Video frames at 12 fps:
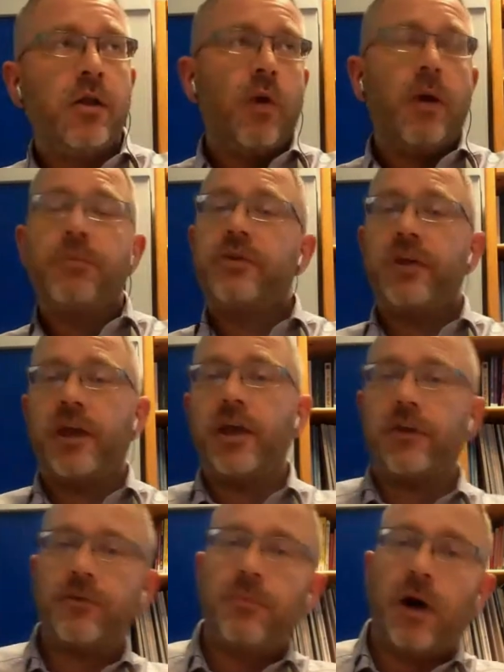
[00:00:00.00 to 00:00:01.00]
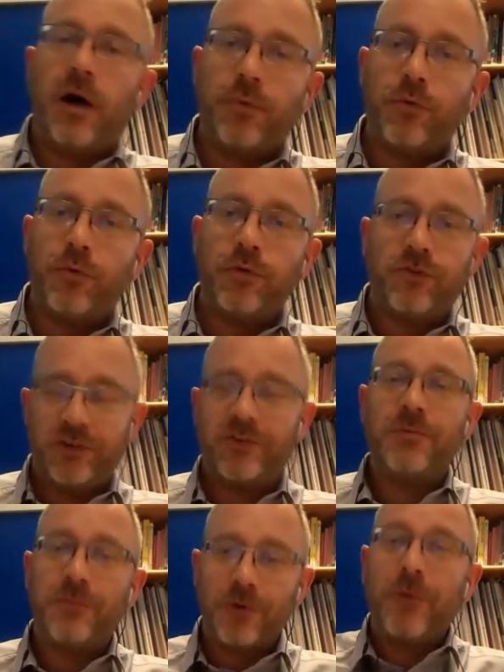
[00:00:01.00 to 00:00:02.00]
one particular smart board system. I'm
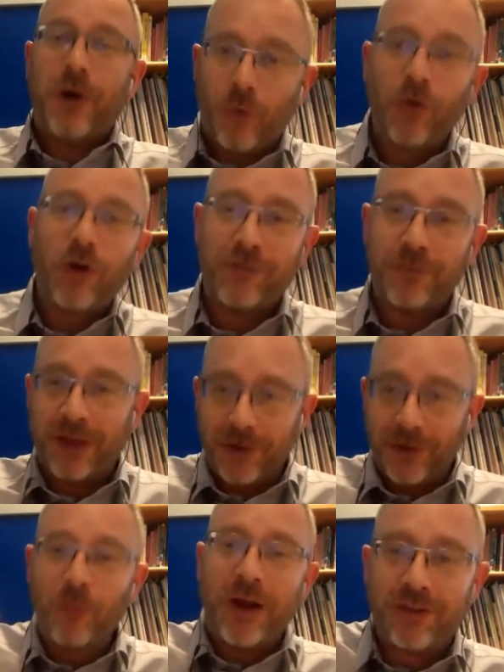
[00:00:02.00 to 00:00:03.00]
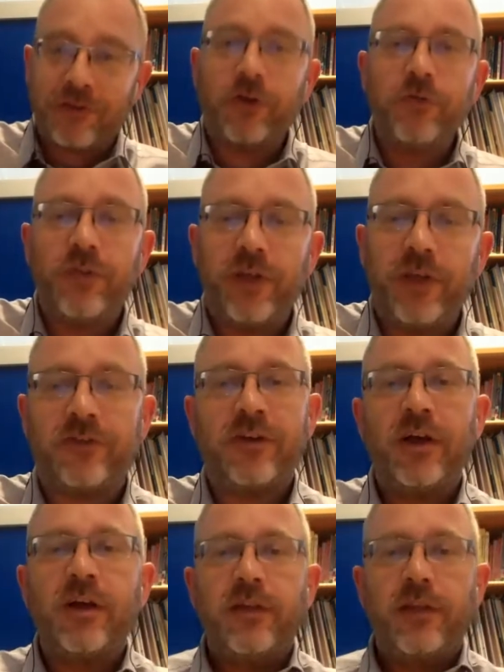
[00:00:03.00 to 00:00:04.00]
talking about all of them. They all went through this
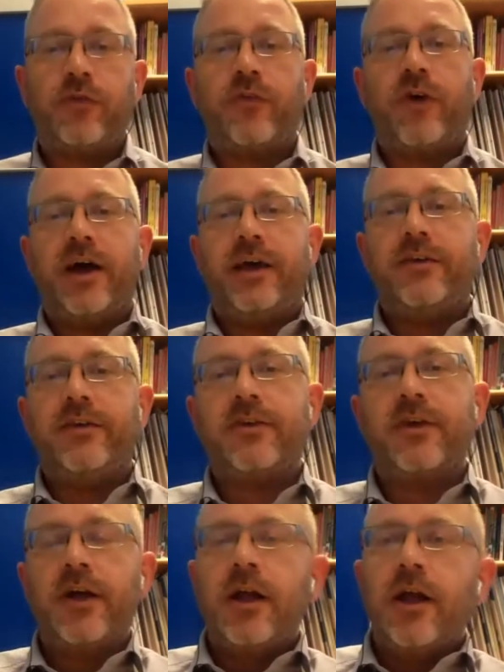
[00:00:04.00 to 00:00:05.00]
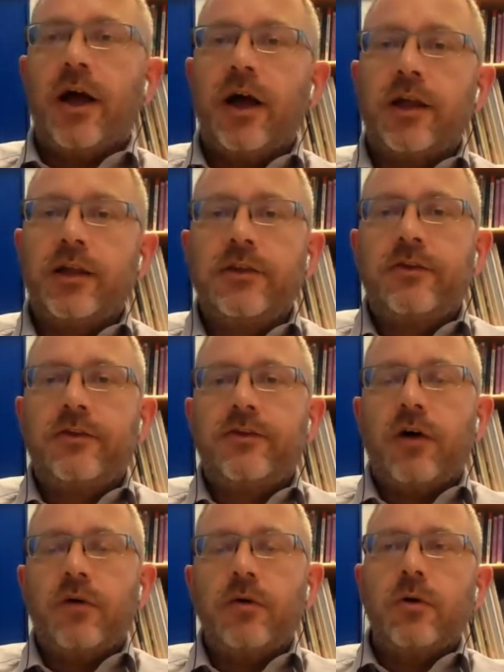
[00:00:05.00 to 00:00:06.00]
phase. And
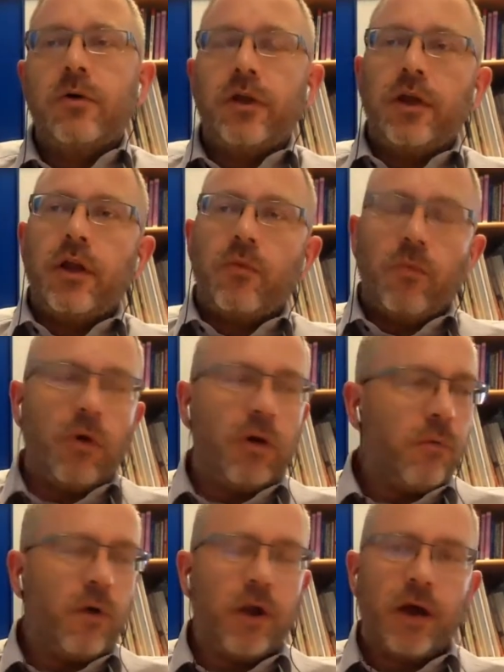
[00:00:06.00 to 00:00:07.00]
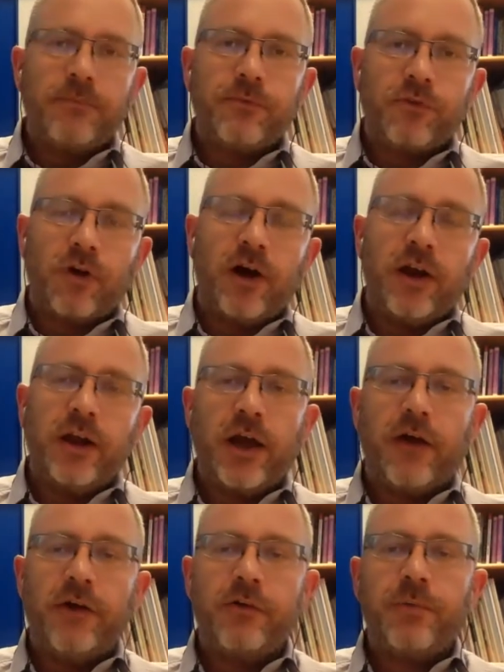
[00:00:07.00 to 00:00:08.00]
so what I try and
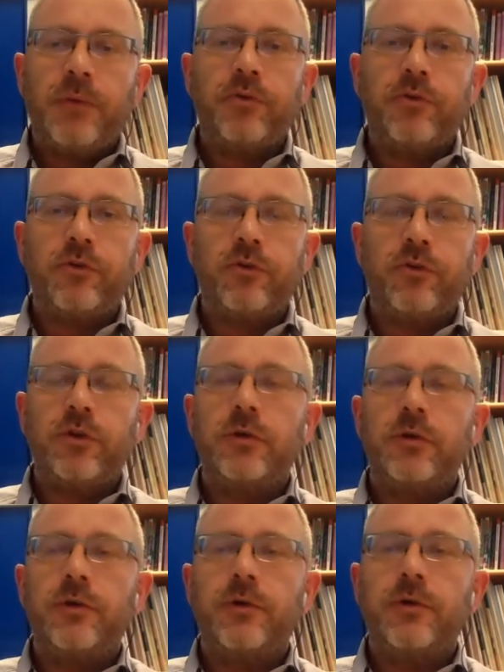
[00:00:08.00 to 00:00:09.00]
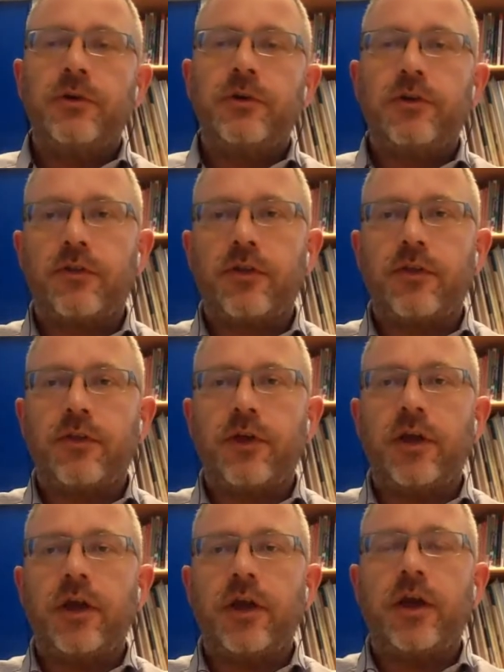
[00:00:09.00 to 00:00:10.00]
encourage people to do is think
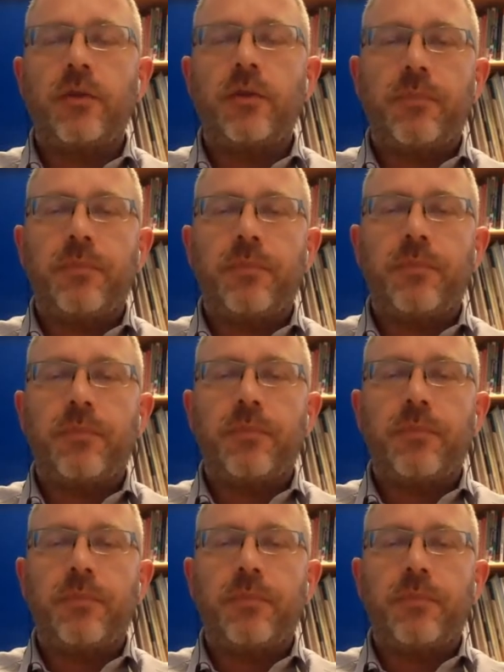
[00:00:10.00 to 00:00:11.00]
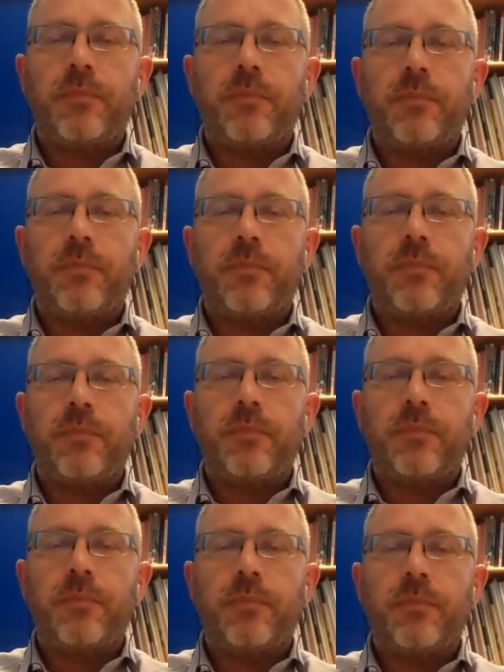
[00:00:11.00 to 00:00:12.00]
about how you can use stuff
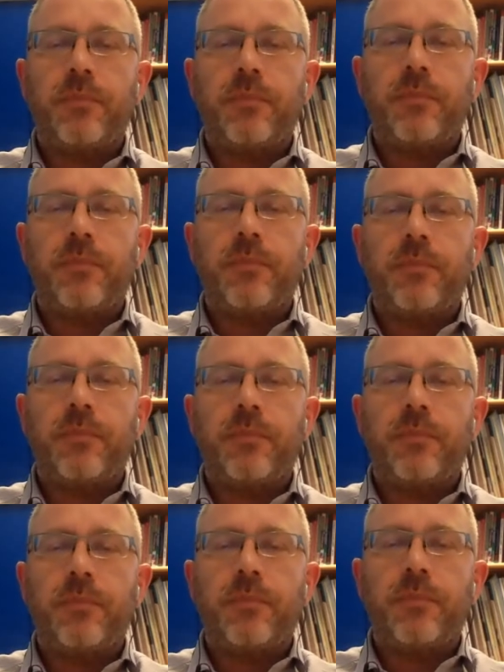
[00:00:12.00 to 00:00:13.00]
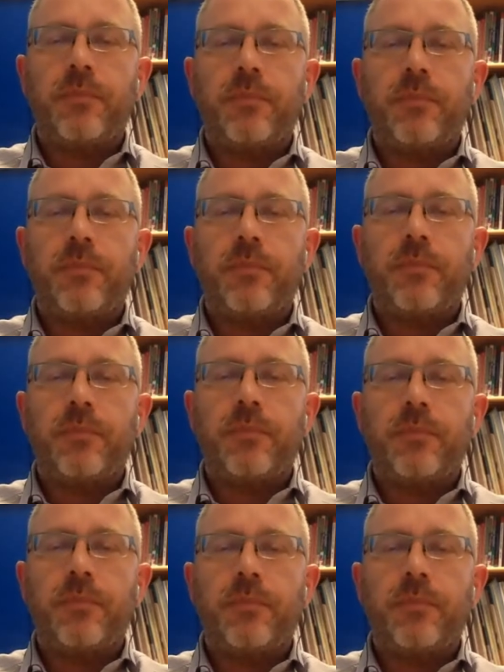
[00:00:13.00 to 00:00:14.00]
that you can find online. Some of it is
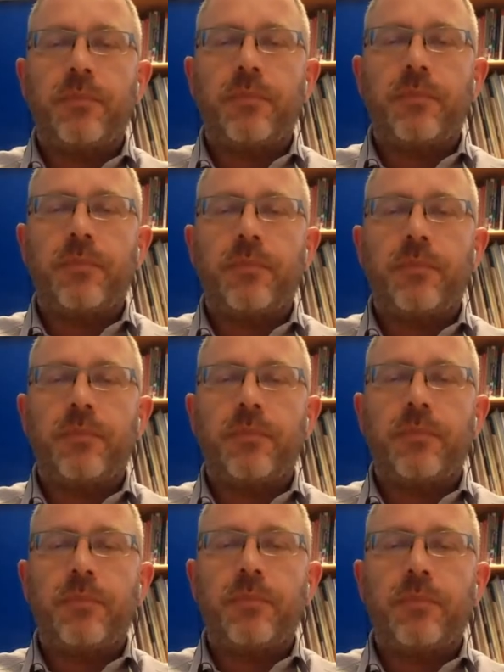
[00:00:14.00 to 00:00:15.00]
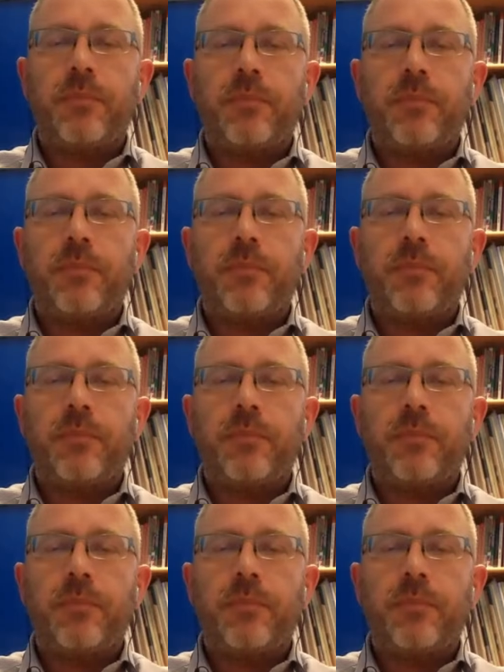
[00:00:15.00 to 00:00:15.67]
specifically designed for education, like